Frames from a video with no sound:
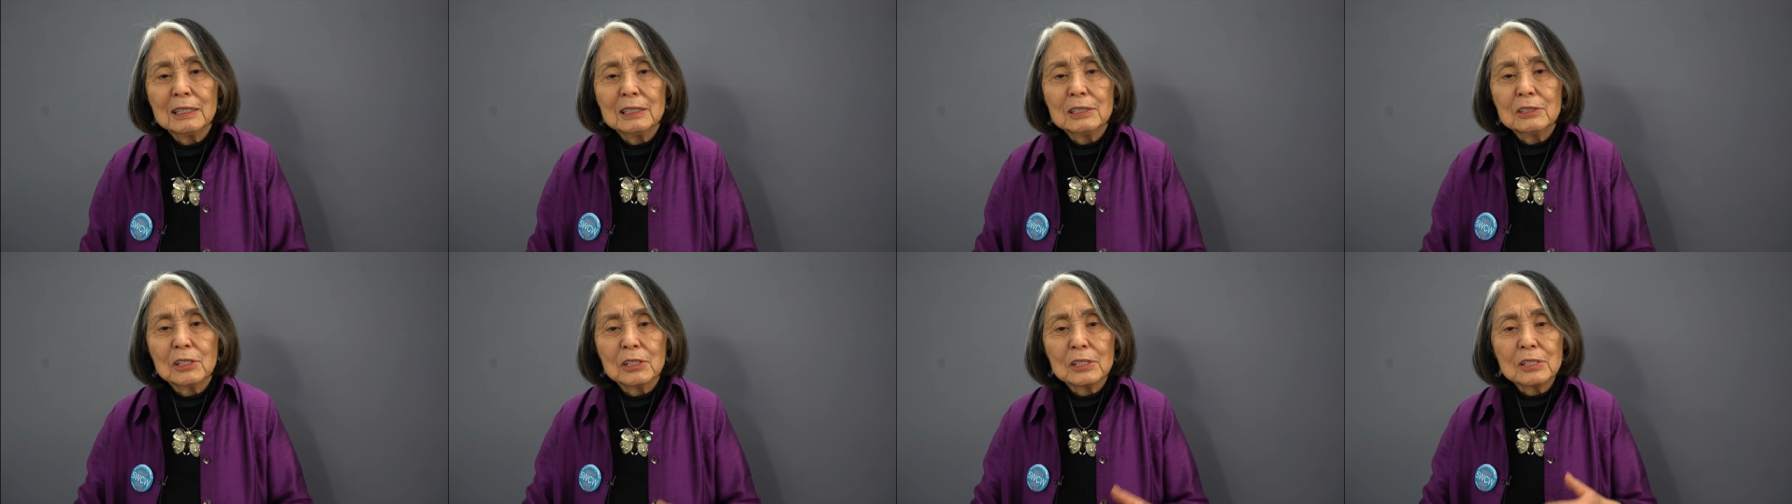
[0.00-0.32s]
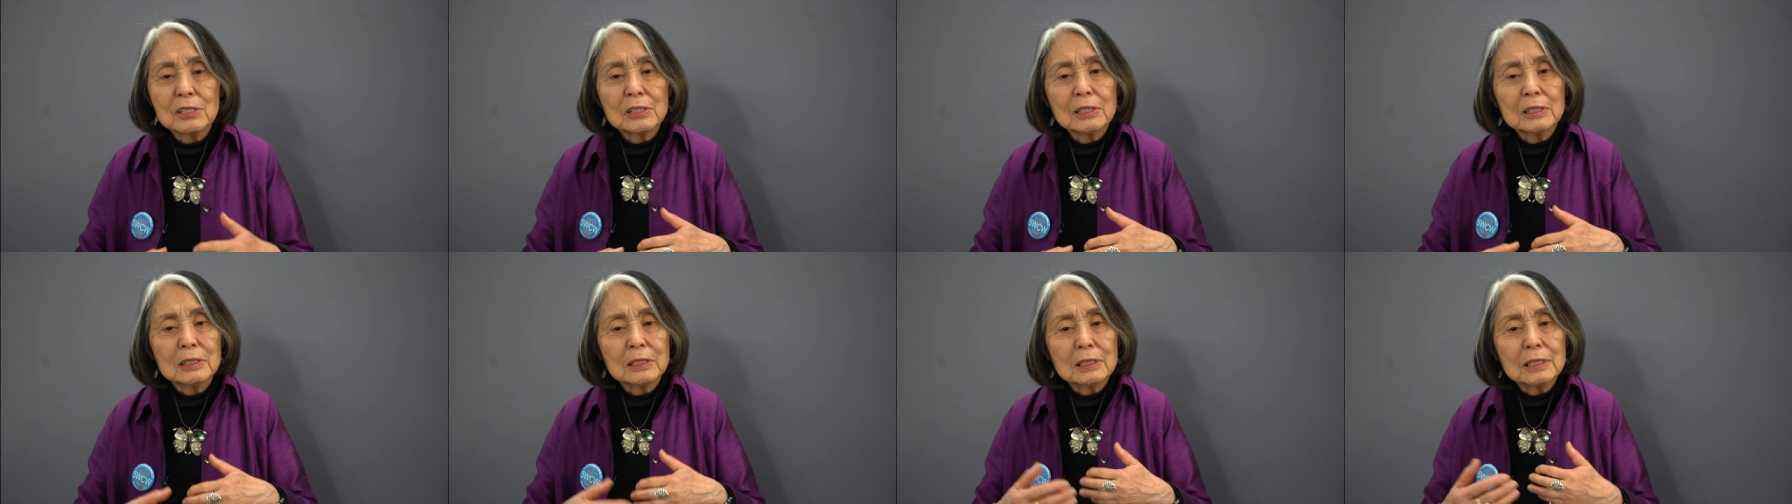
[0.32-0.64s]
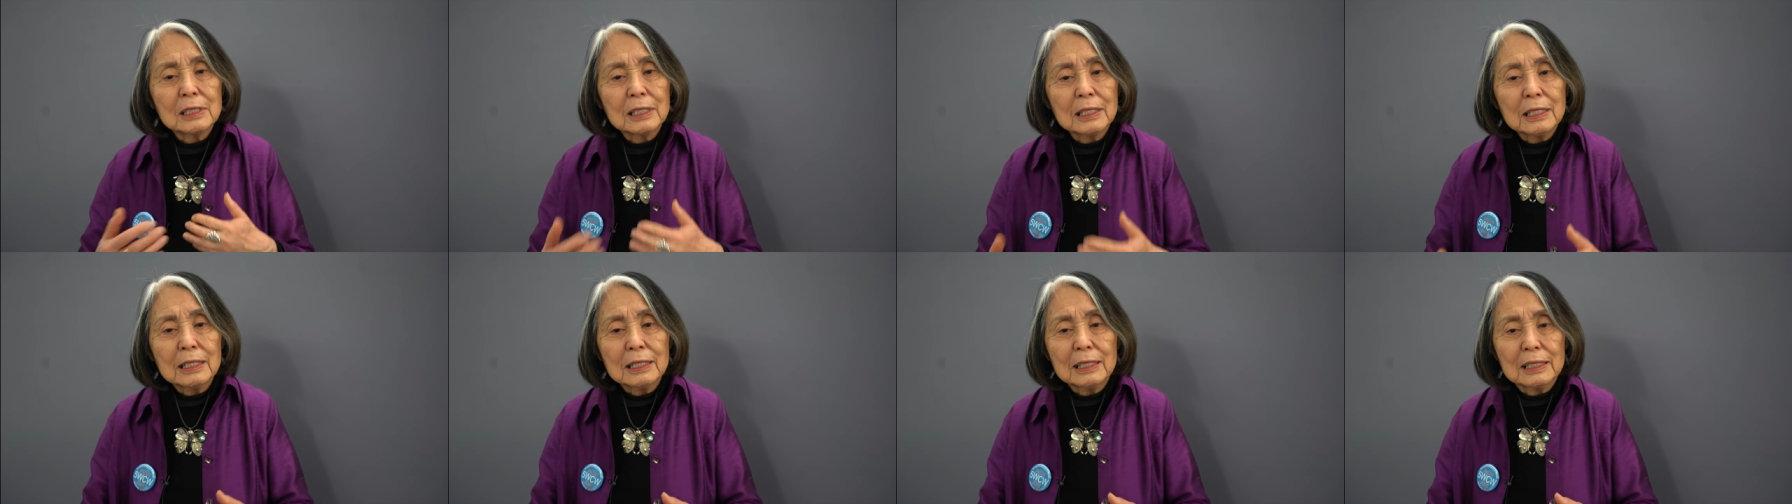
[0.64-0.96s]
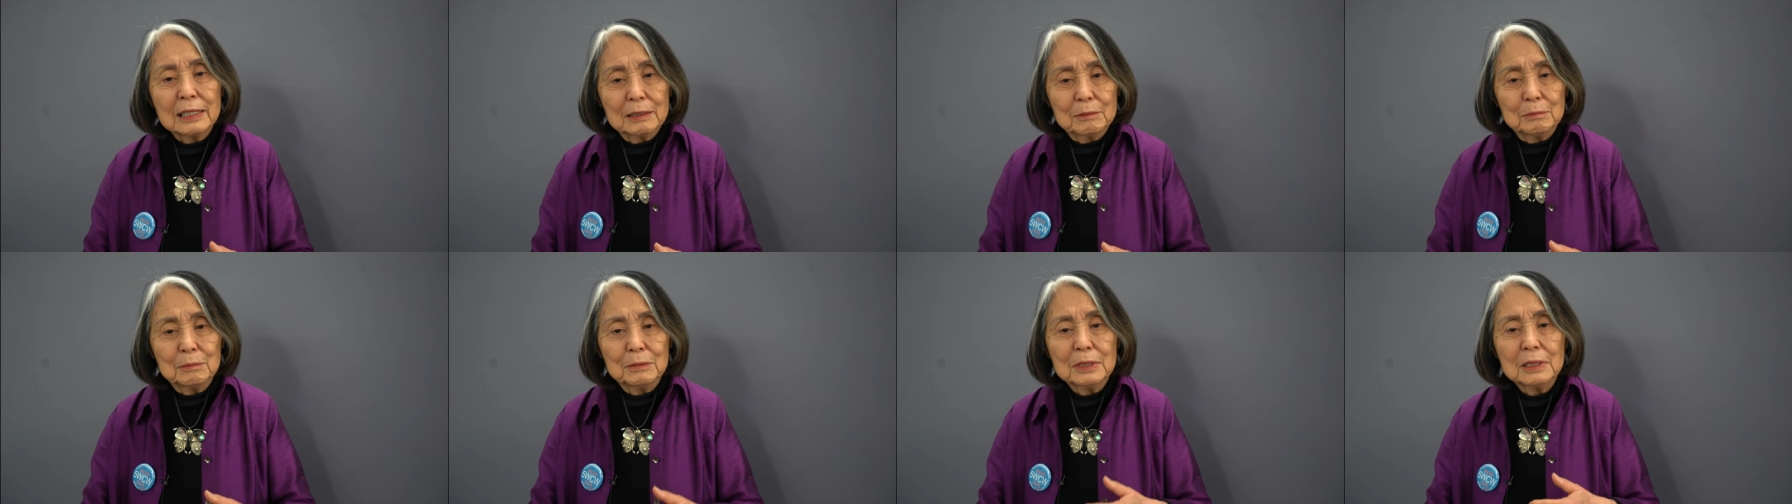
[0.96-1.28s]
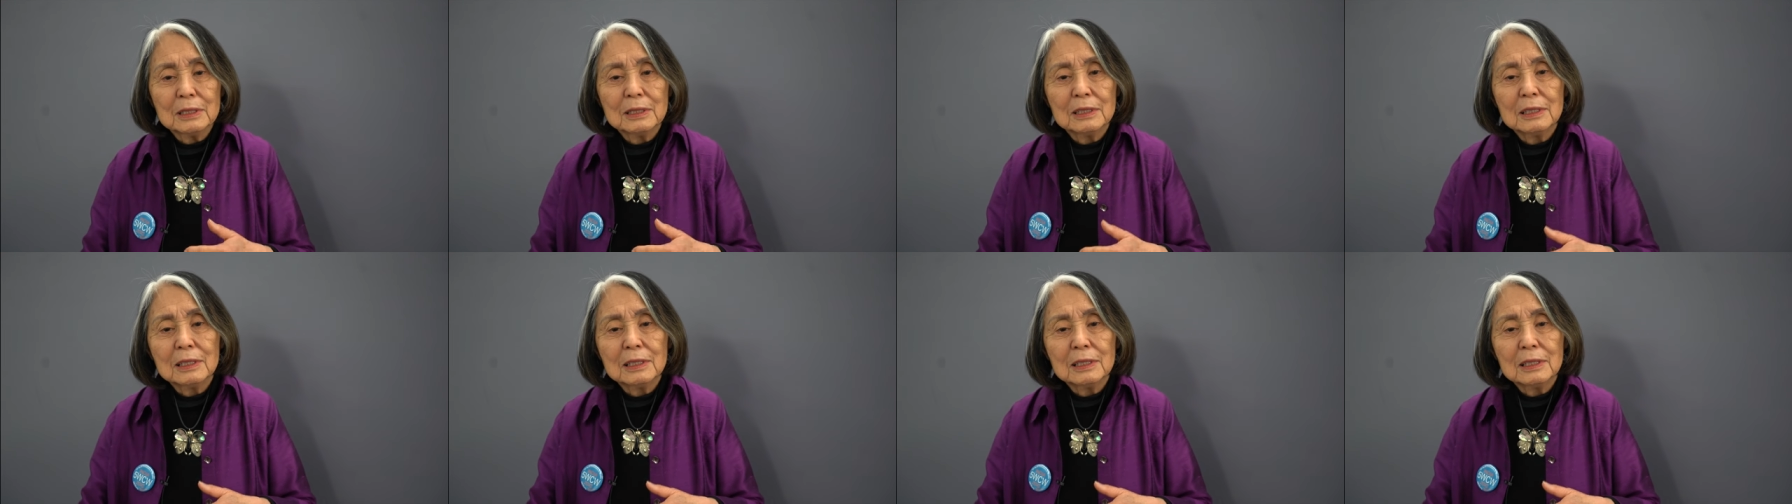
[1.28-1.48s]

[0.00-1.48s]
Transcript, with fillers: just in time,